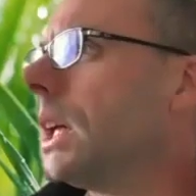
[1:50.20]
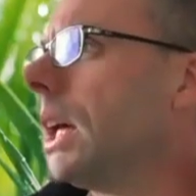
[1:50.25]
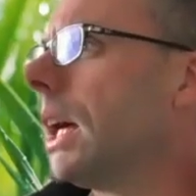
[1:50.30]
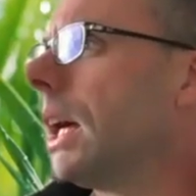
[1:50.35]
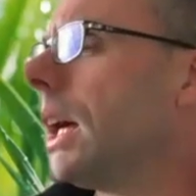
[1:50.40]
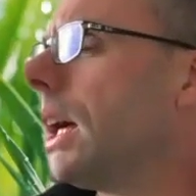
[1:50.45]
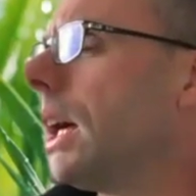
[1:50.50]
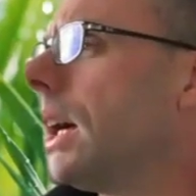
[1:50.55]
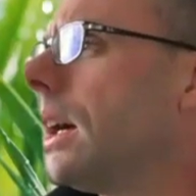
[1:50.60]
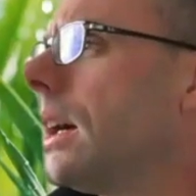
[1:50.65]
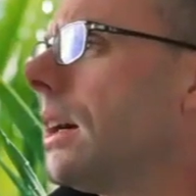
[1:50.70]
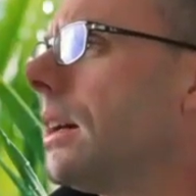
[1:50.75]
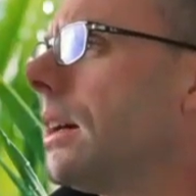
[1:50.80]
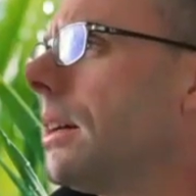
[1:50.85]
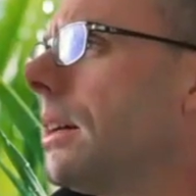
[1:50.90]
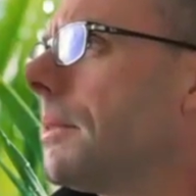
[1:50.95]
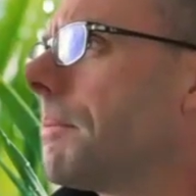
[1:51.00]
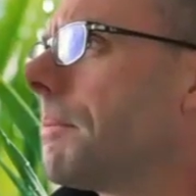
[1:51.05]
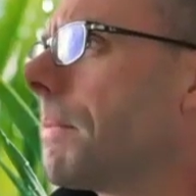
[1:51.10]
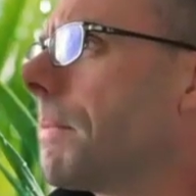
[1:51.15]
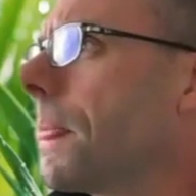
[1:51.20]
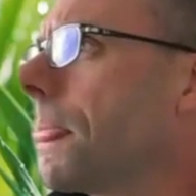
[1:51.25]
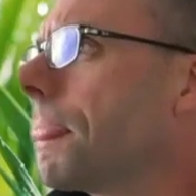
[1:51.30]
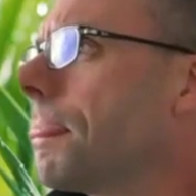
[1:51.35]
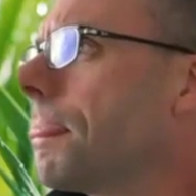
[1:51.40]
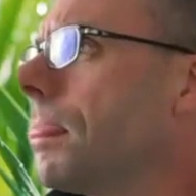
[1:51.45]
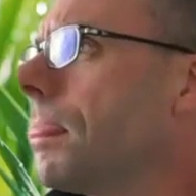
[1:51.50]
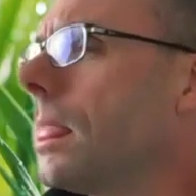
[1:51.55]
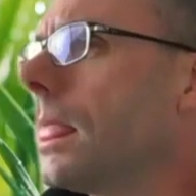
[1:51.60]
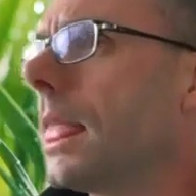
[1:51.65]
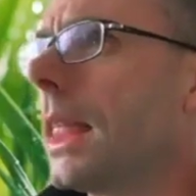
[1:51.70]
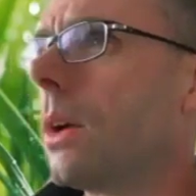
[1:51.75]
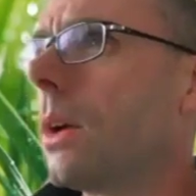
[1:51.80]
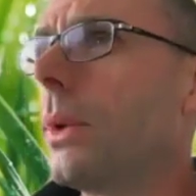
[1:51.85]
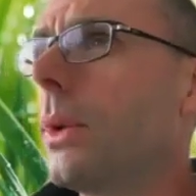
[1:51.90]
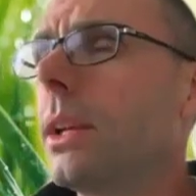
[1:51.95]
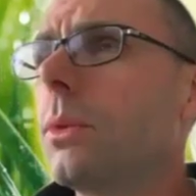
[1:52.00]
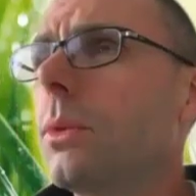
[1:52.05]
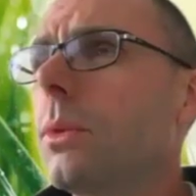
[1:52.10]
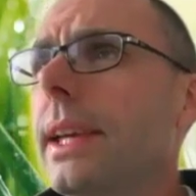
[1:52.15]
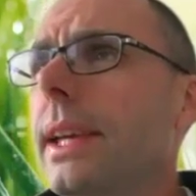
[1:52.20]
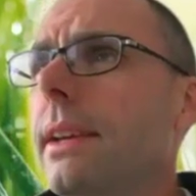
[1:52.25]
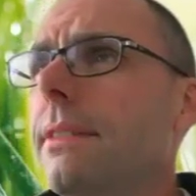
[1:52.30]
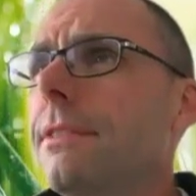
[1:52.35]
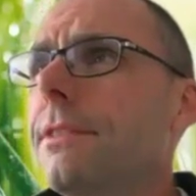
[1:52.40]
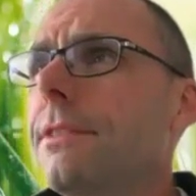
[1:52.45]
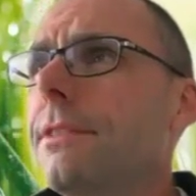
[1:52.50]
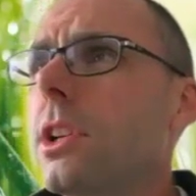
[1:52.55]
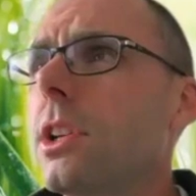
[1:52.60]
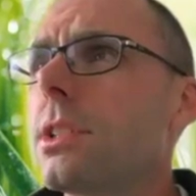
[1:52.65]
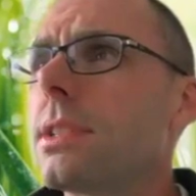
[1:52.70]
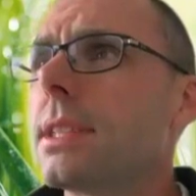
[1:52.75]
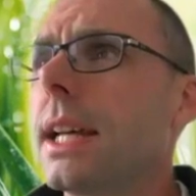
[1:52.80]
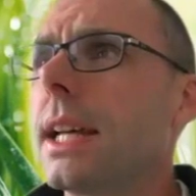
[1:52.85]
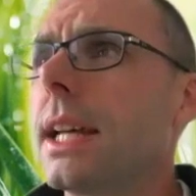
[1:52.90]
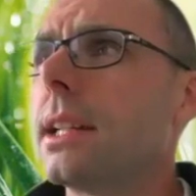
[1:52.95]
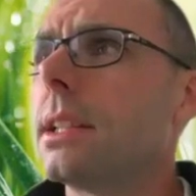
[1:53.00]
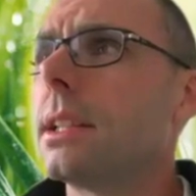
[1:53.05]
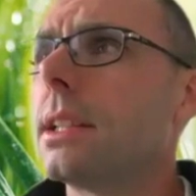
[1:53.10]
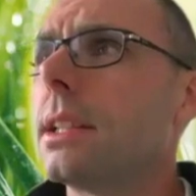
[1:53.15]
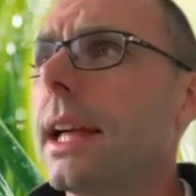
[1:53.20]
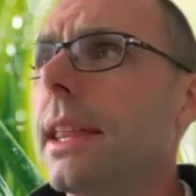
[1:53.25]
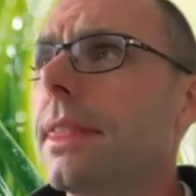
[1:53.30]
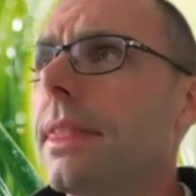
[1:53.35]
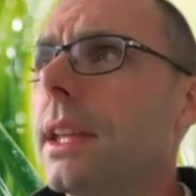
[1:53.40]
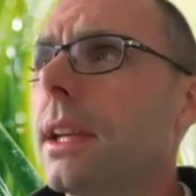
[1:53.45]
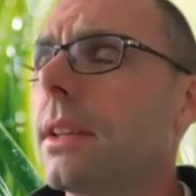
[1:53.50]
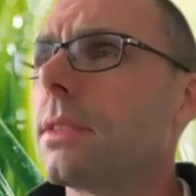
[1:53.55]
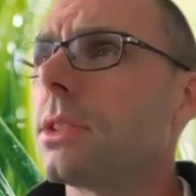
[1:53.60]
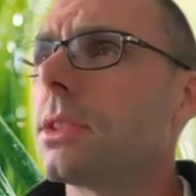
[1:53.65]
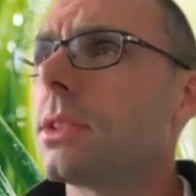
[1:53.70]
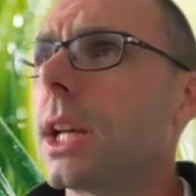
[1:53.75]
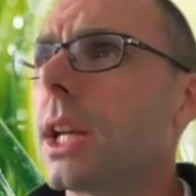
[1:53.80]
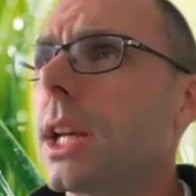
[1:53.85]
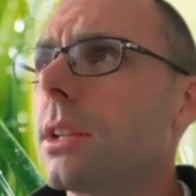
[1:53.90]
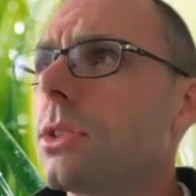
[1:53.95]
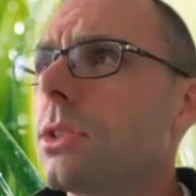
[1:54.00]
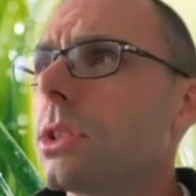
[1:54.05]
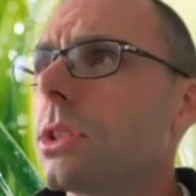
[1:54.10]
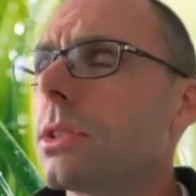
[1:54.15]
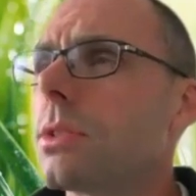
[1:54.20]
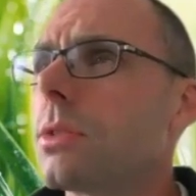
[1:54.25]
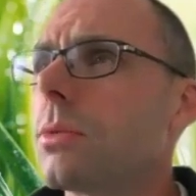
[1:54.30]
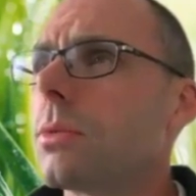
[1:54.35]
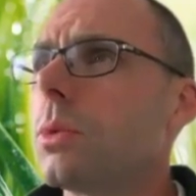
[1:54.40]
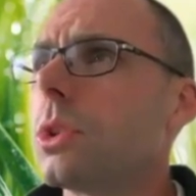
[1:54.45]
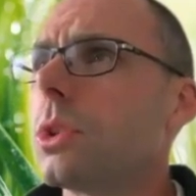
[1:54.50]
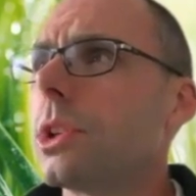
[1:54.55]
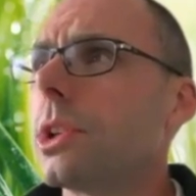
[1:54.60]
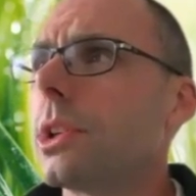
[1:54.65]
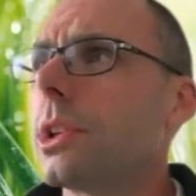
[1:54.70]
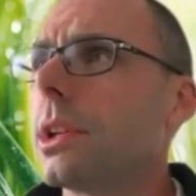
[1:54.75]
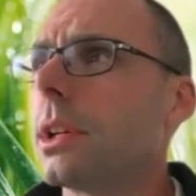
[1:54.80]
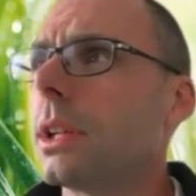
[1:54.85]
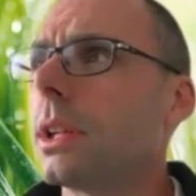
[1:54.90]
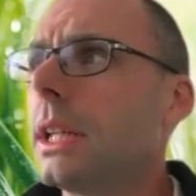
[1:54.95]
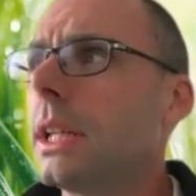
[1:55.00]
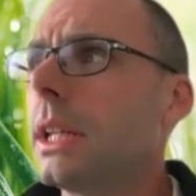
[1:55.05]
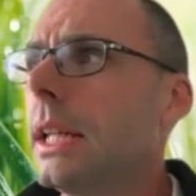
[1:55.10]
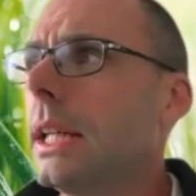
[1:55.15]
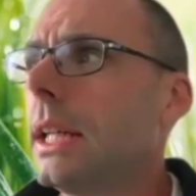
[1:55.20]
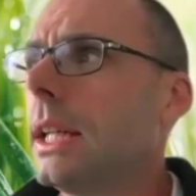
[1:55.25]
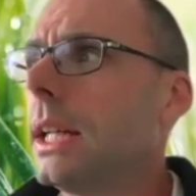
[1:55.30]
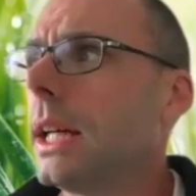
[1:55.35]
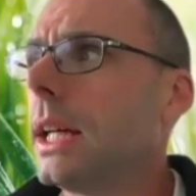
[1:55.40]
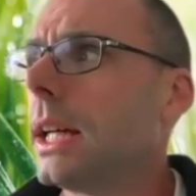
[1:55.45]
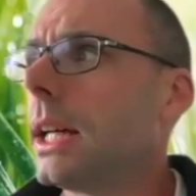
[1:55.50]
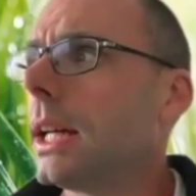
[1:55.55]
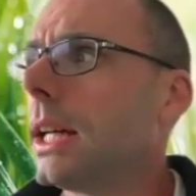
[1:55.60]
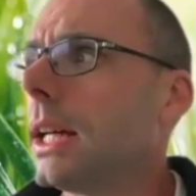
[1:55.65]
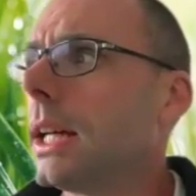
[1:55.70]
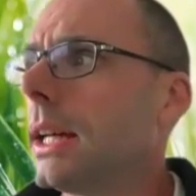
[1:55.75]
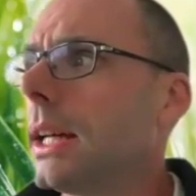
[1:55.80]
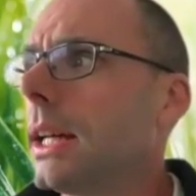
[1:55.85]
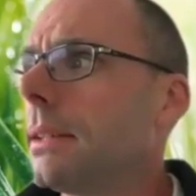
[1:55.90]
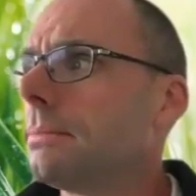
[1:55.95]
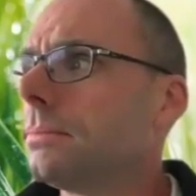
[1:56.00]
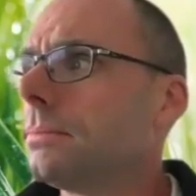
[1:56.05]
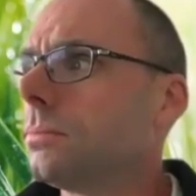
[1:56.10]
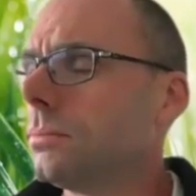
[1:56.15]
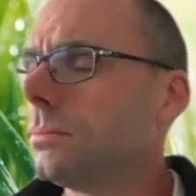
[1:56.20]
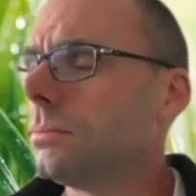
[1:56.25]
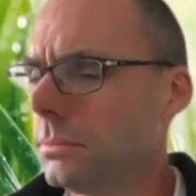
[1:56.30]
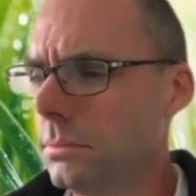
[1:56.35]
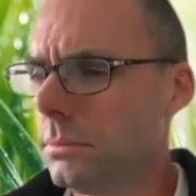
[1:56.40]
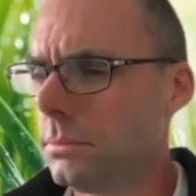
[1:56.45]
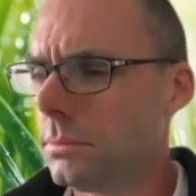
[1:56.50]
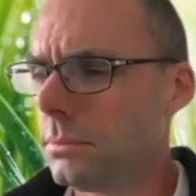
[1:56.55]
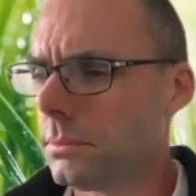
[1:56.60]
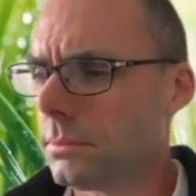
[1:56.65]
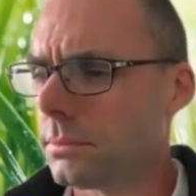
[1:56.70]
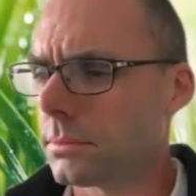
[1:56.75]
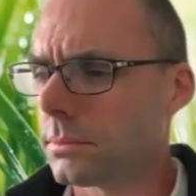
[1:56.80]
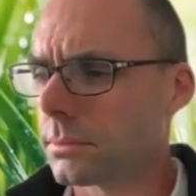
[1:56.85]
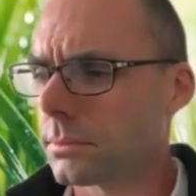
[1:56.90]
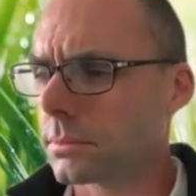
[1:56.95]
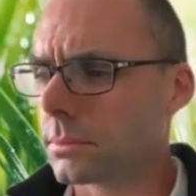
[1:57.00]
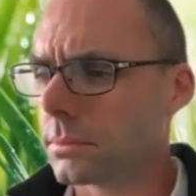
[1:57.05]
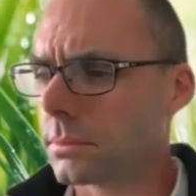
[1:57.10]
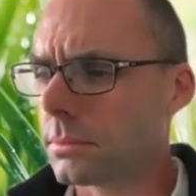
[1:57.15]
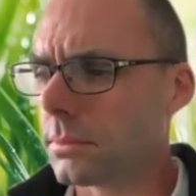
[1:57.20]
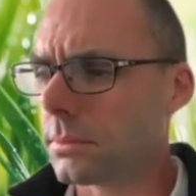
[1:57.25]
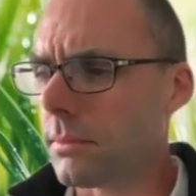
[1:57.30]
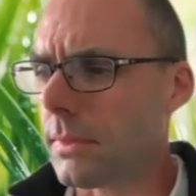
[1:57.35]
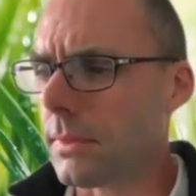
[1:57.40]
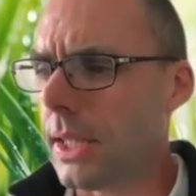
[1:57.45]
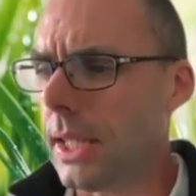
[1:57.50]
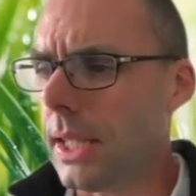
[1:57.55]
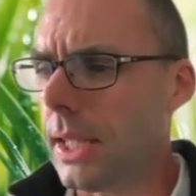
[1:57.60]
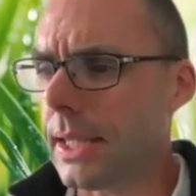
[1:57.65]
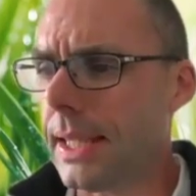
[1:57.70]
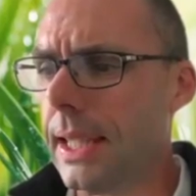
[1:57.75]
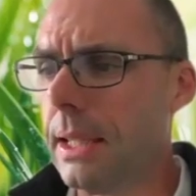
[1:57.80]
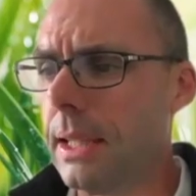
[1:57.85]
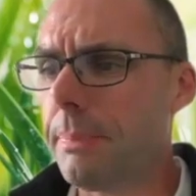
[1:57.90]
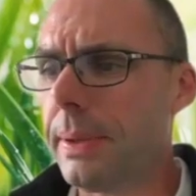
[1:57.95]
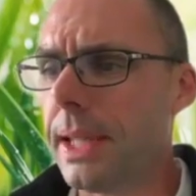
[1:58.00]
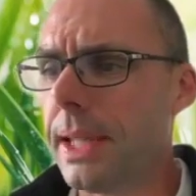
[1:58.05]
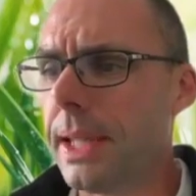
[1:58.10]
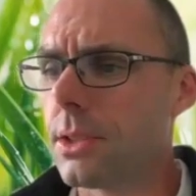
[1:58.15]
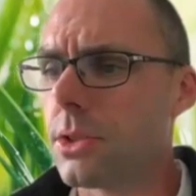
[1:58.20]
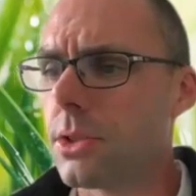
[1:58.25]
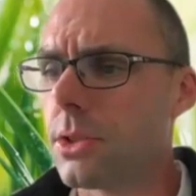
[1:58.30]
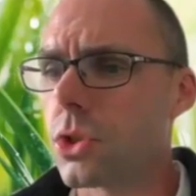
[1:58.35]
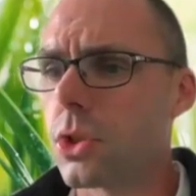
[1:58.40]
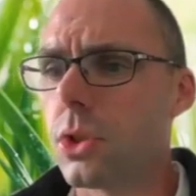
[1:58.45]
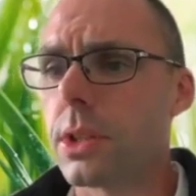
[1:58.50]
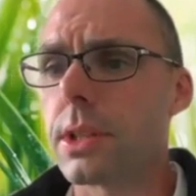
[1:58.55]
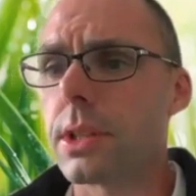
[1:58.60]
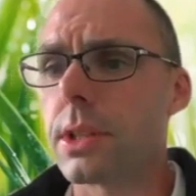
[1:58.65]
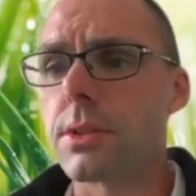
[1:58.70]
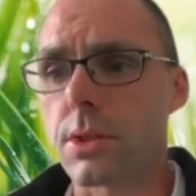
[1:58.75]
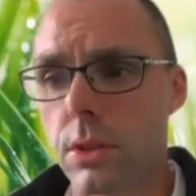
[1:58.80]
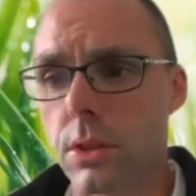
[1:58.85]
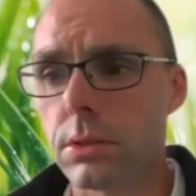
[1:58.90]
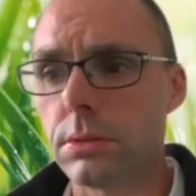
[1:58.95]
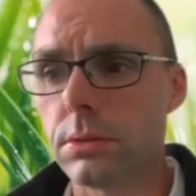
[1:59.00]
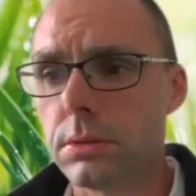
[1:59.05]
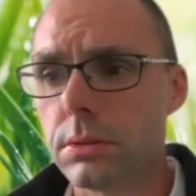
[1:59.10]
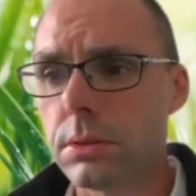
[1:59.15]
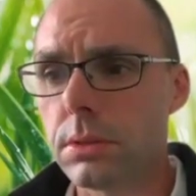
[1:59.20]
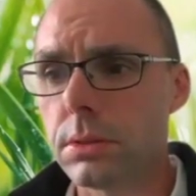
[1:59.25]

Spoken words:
Um, when we first started, I think the challenges were um, keeping students on,